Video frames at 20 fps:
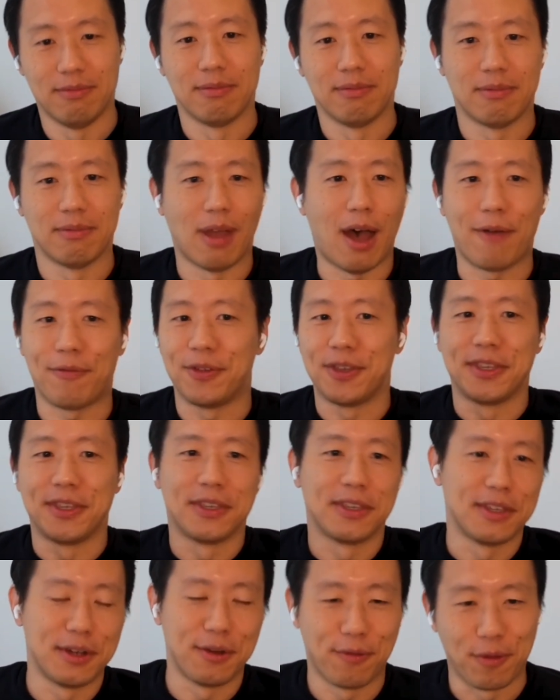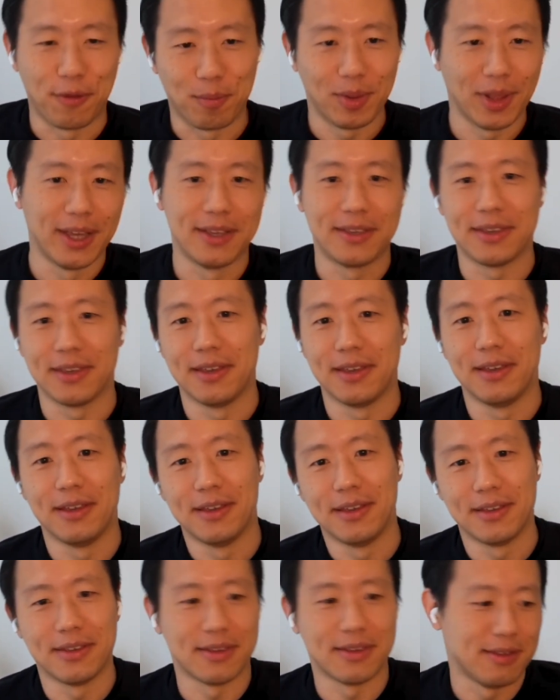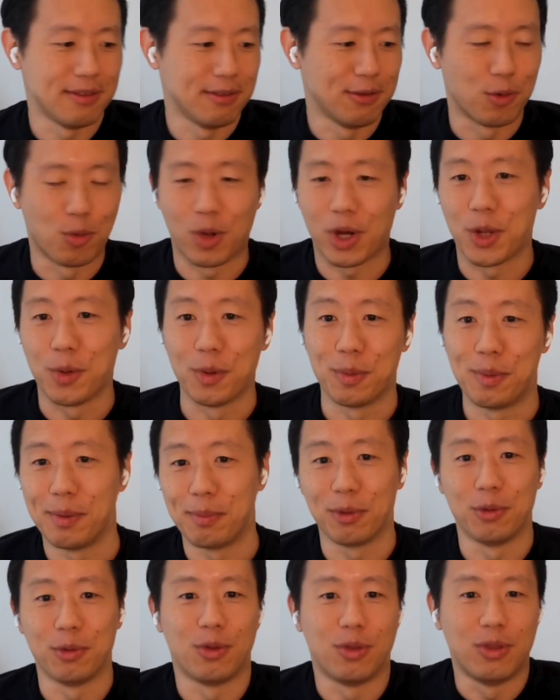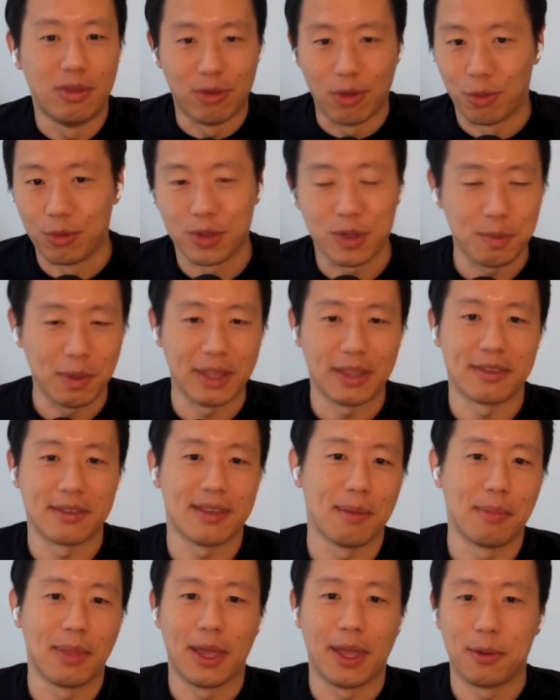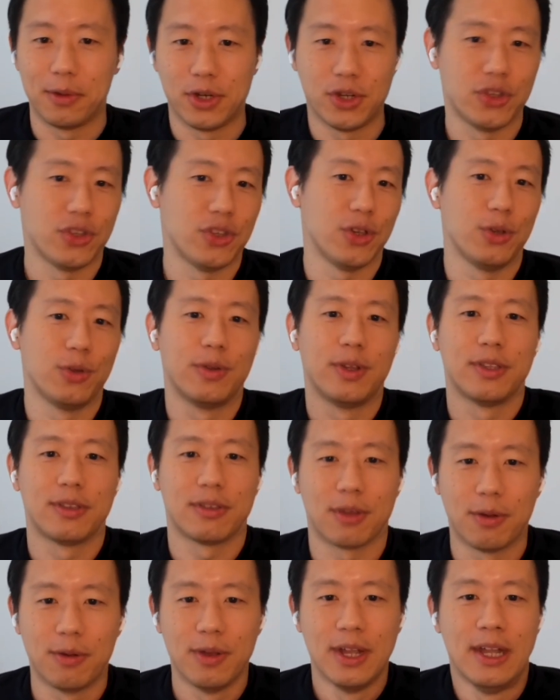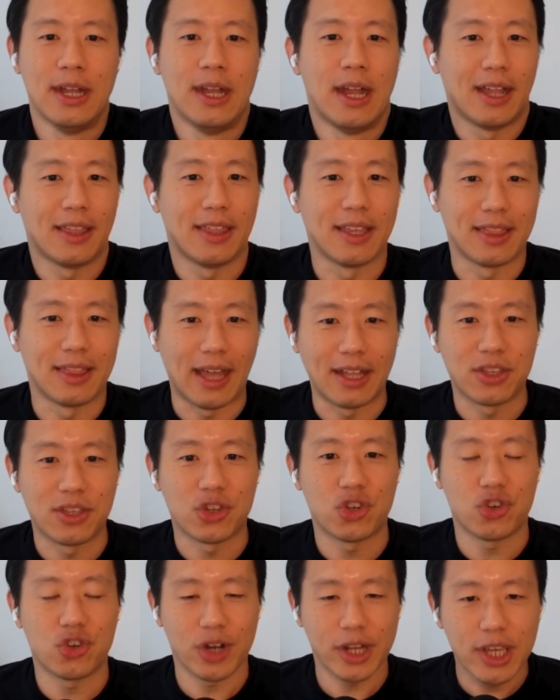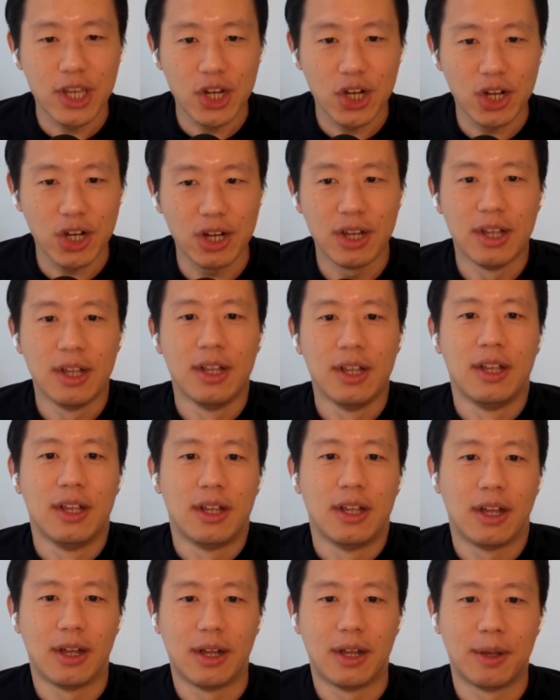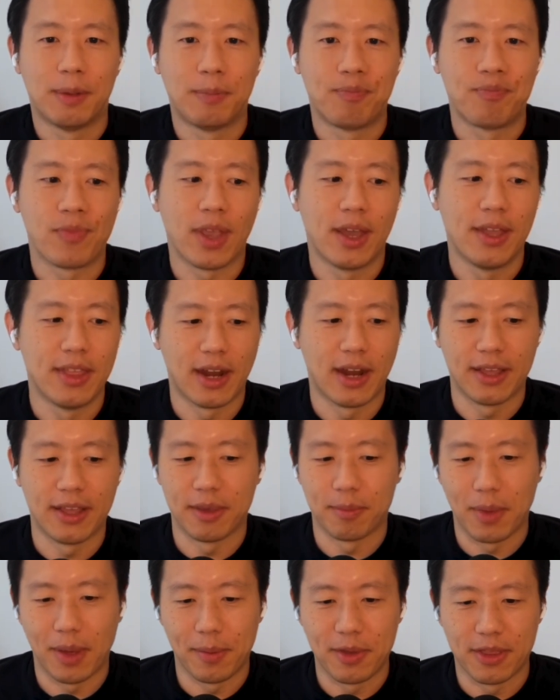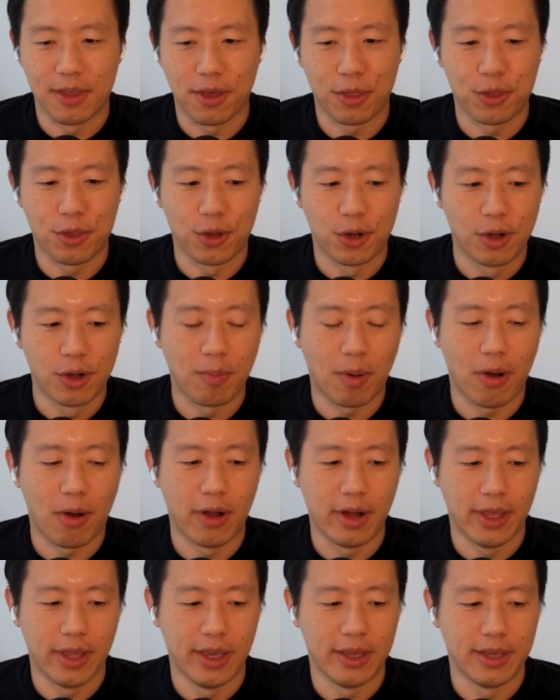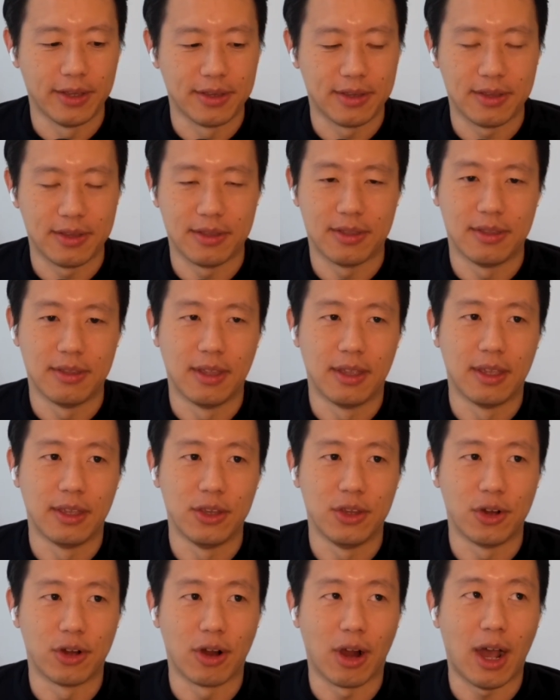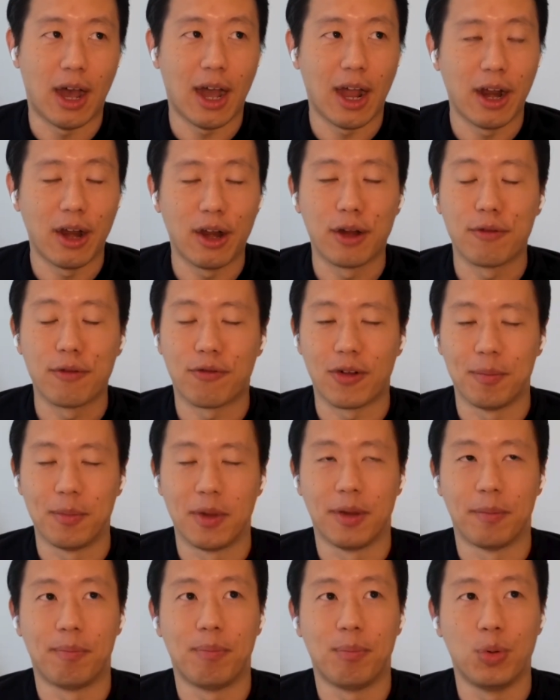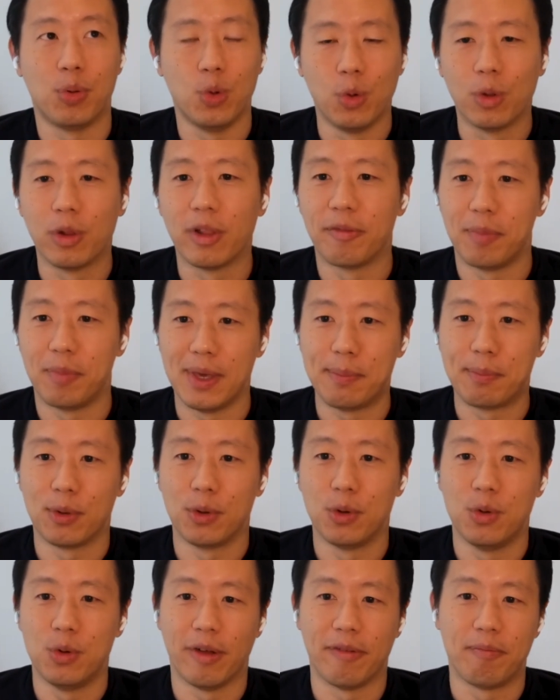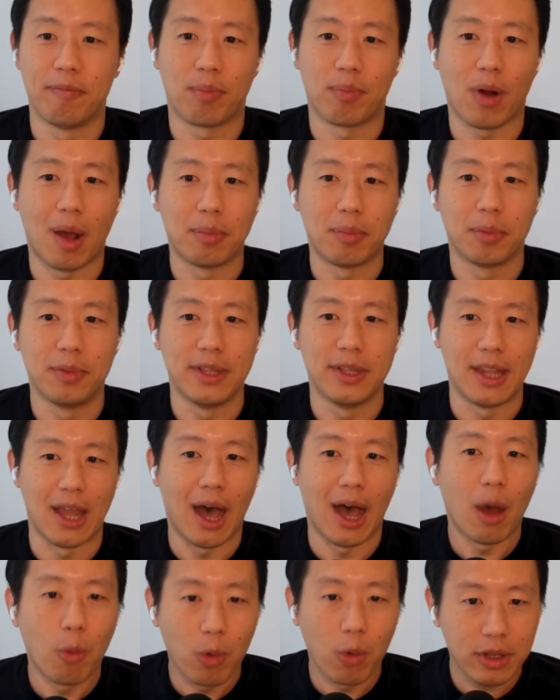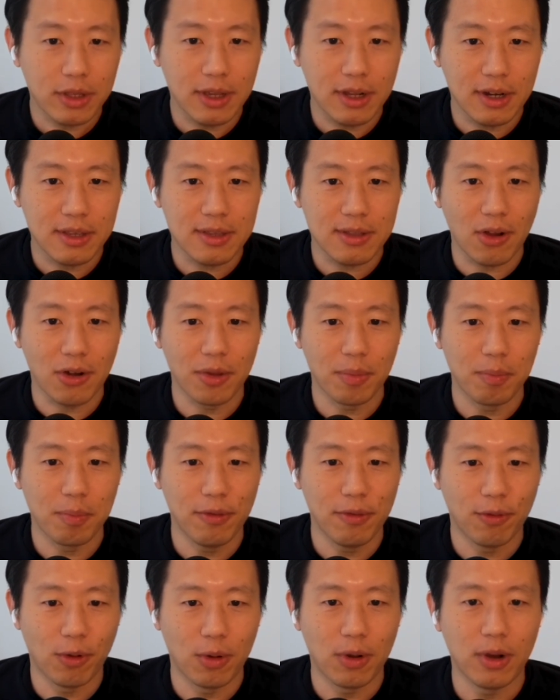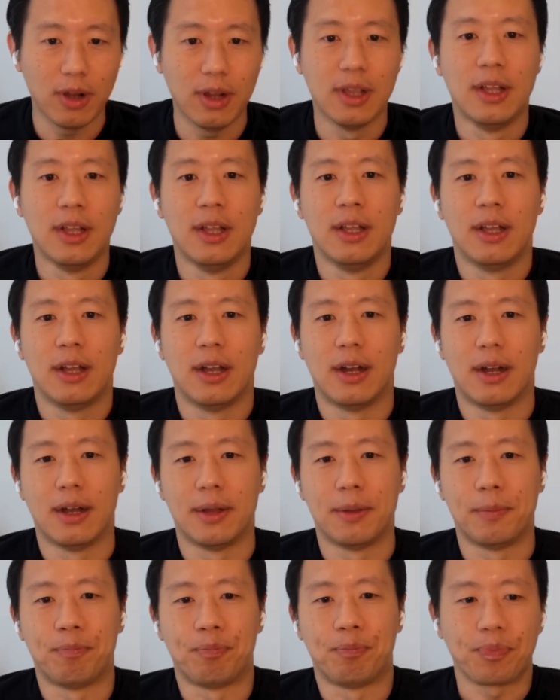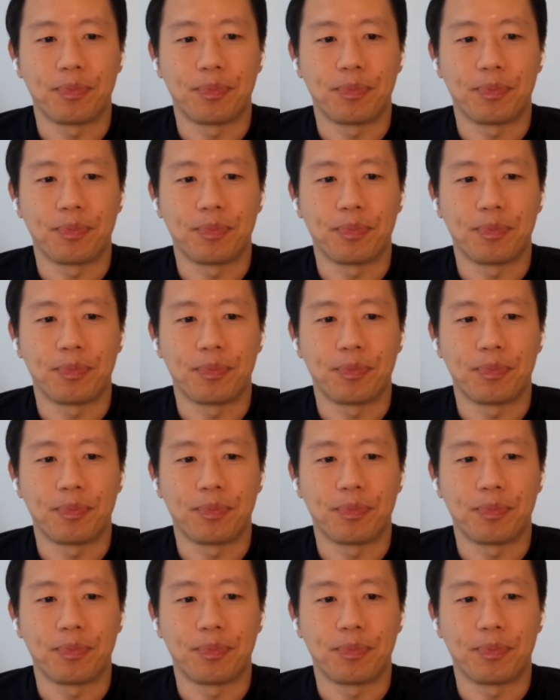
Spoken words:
offices in different places and you're working with people who don't speak the same language as you. And so I think that's trickier. And then I think maybe the third part is you're hiring from a pool of people who have probably not worked at a startup before. And